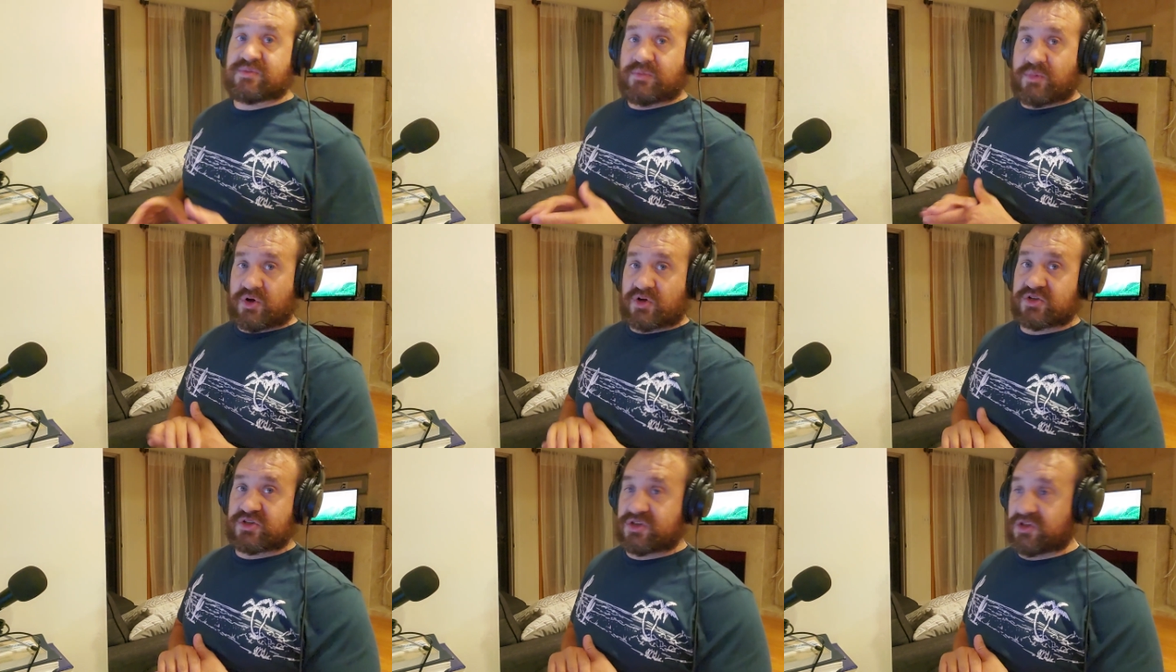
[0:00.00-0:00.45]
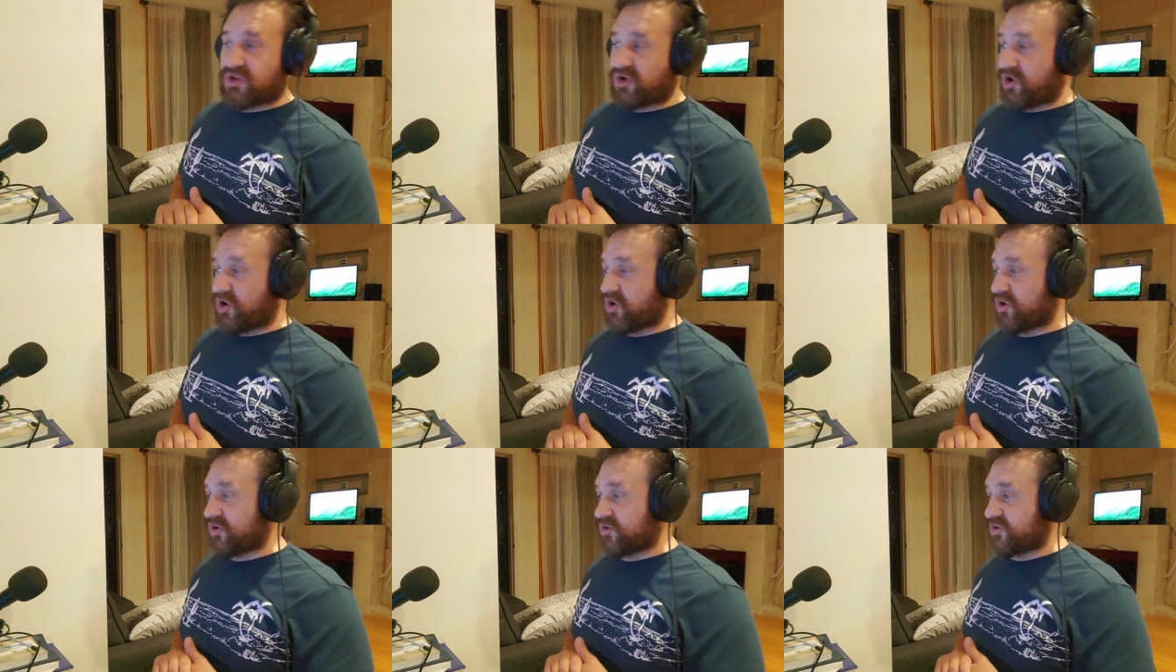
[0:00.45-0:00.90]
Martial
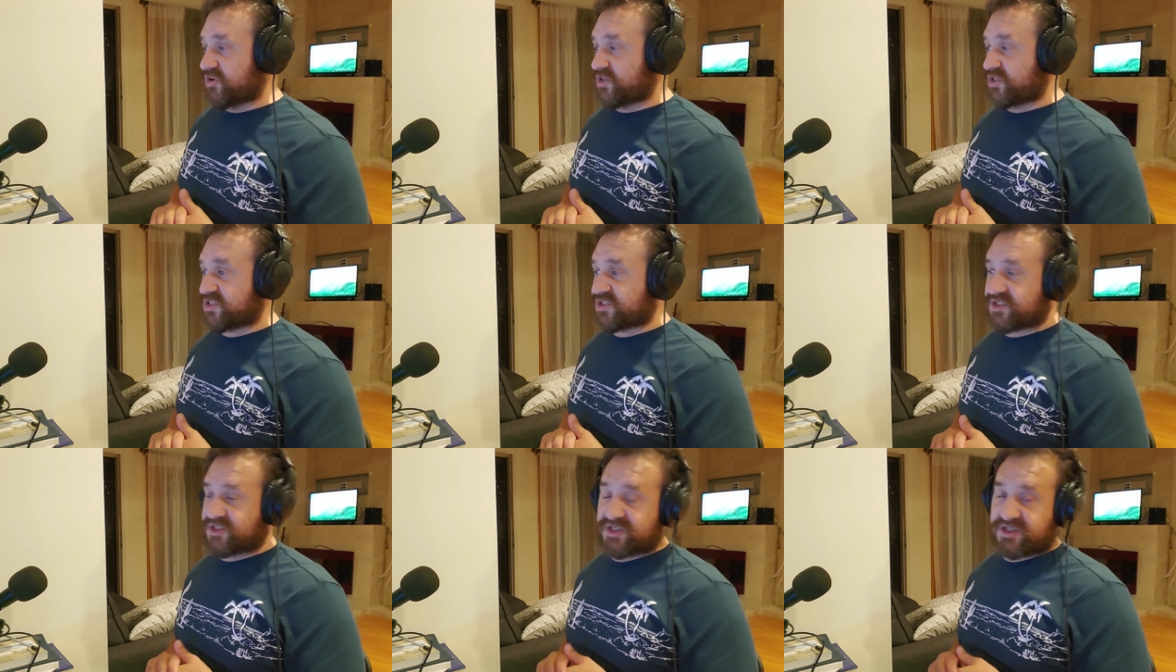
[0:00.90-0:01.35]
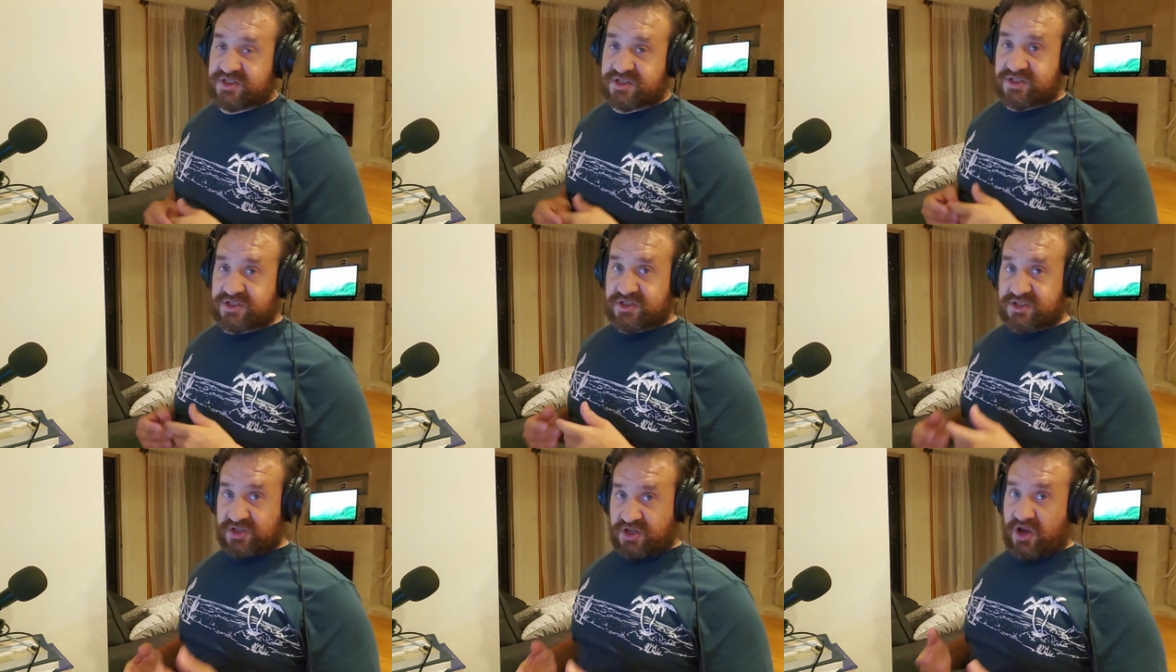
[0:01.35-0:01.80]
Artist
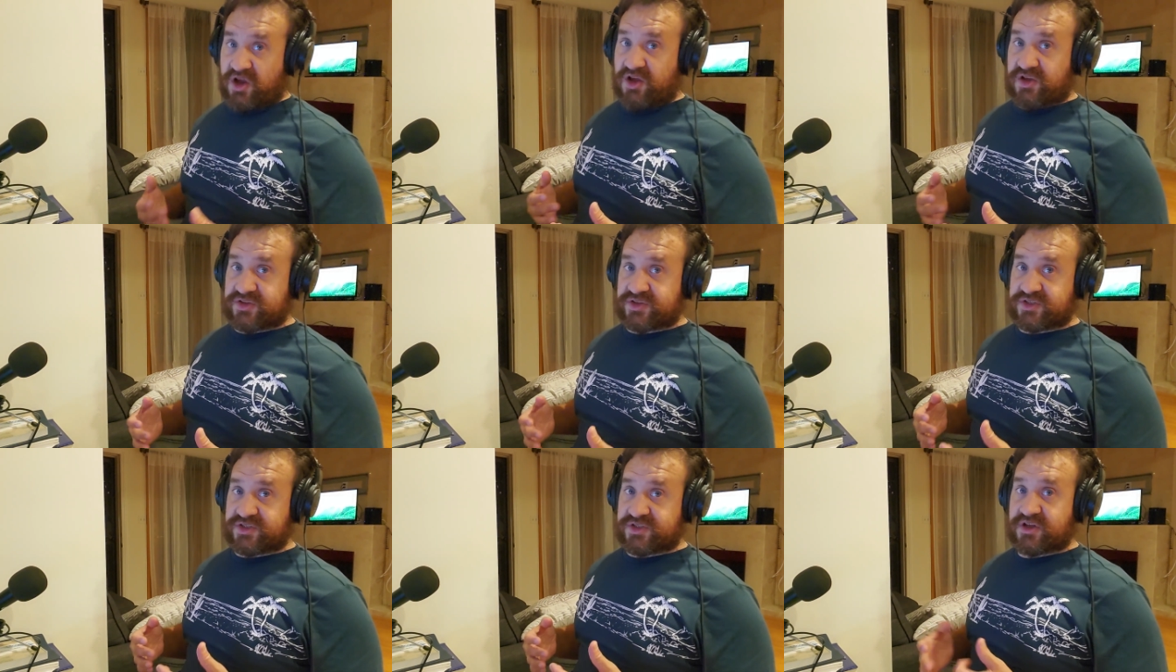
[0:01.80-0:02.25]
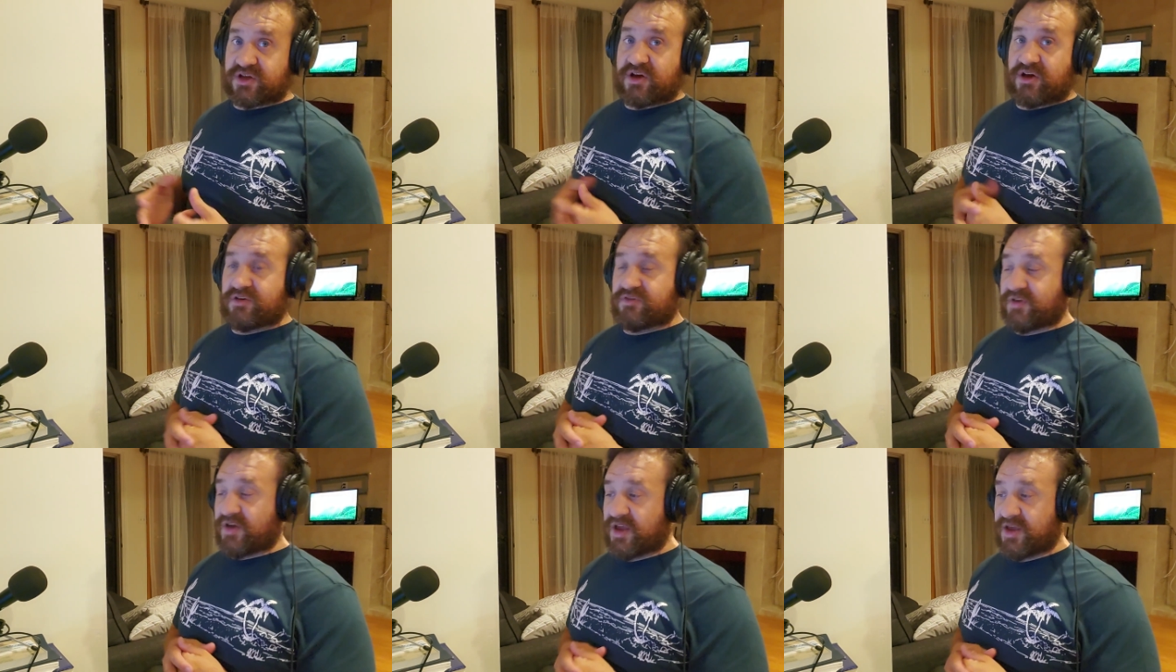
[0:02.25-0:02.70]
Disgust
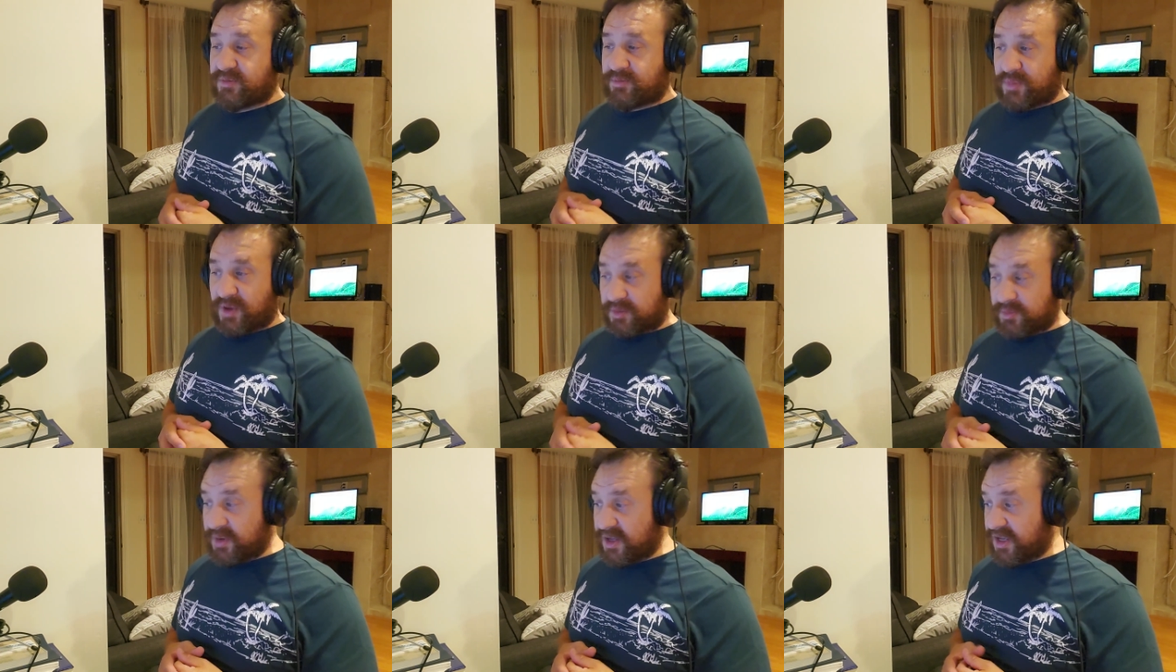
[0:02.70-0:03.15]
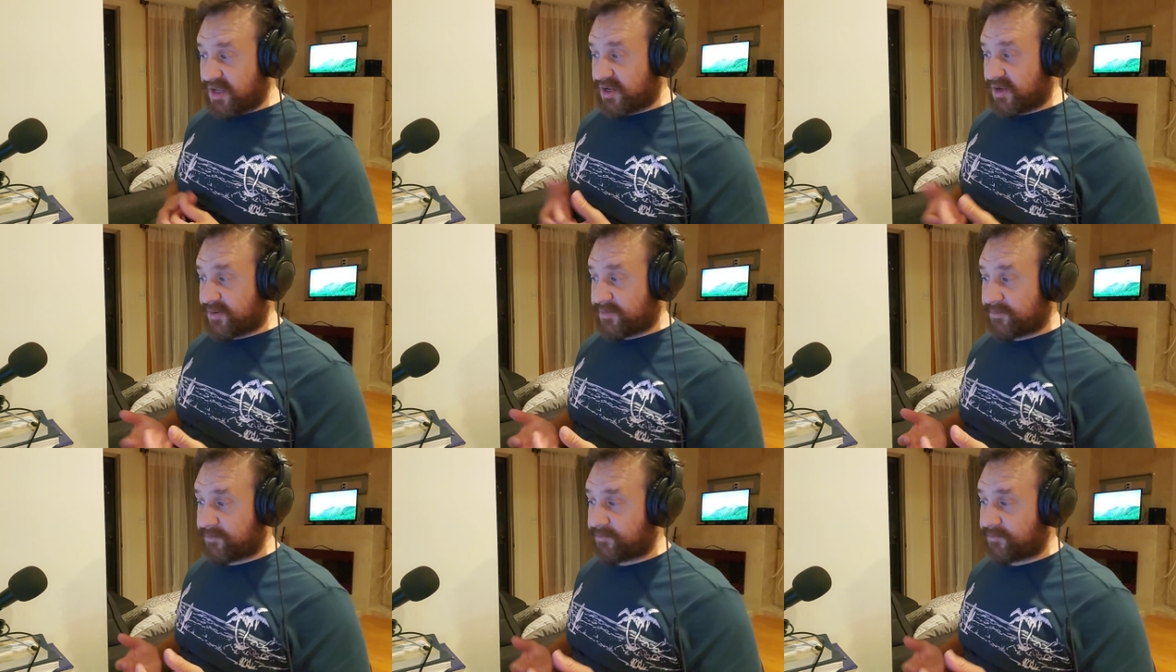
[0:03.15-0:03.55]
of MMA,"